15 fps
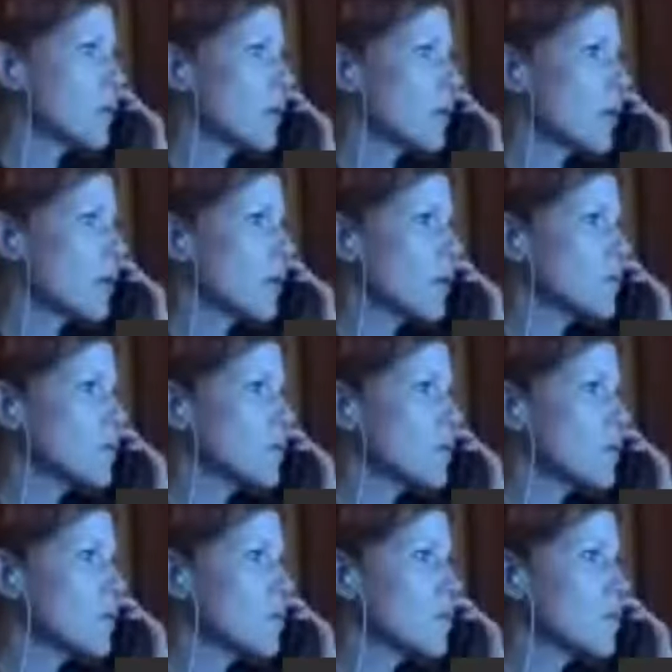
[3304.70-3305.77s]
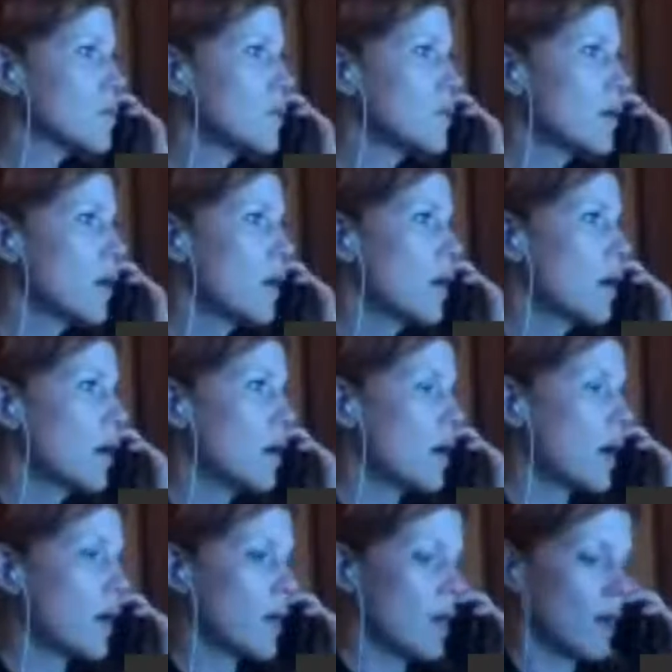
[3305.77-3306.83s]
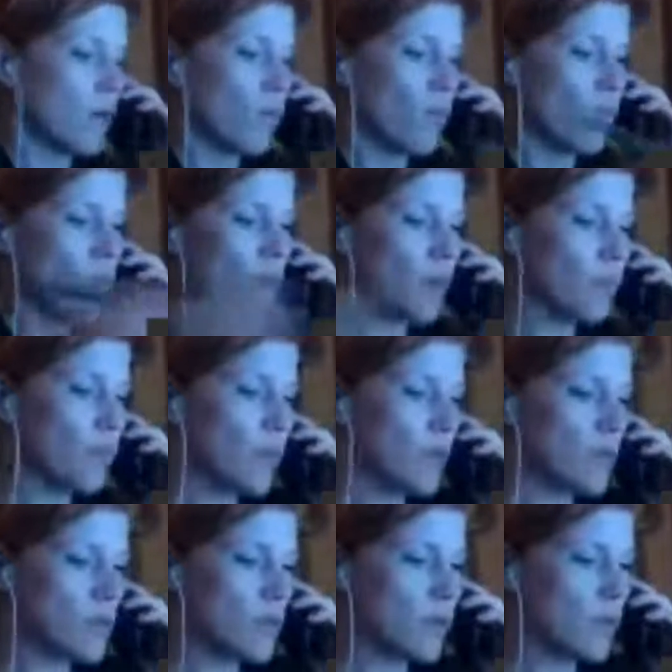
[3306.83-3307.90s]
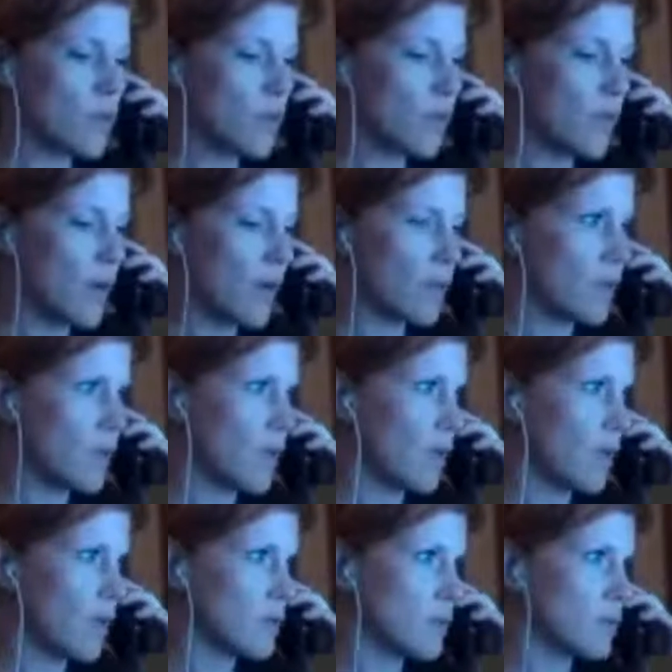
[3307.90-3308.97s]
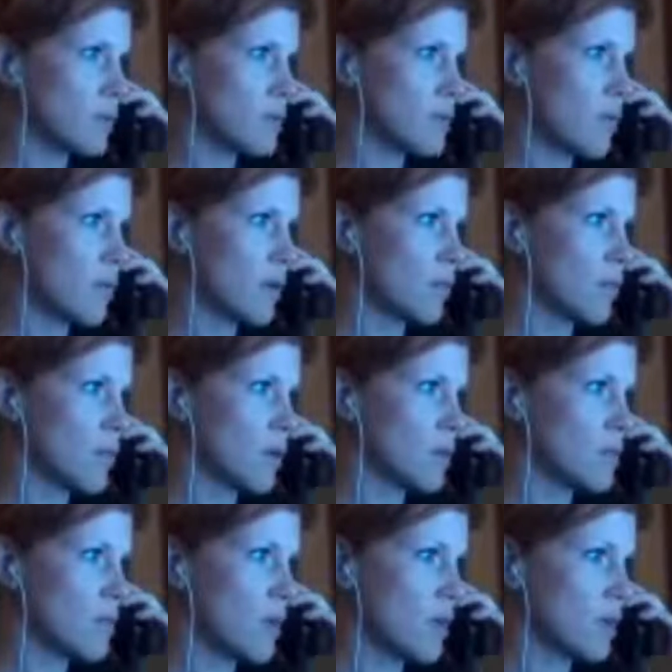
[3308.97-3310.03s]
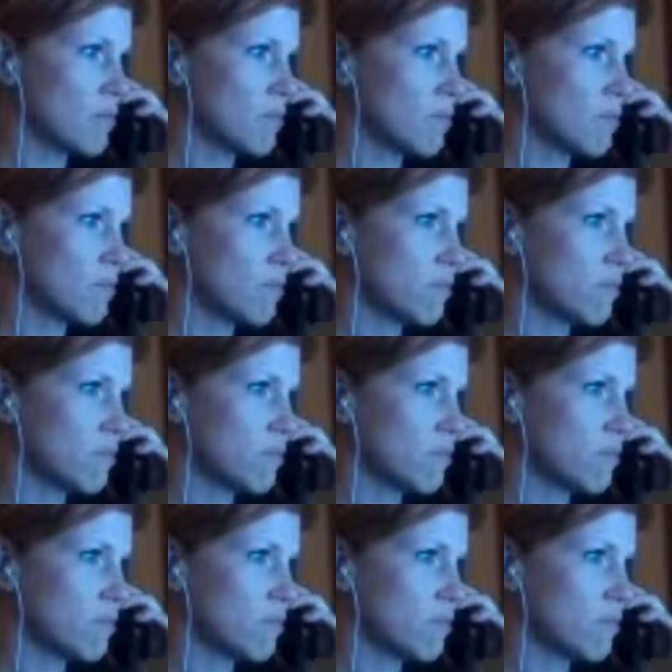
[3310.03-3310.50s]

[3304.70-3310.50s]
Okay, so I got 1.045 again. Is that what everyone else got?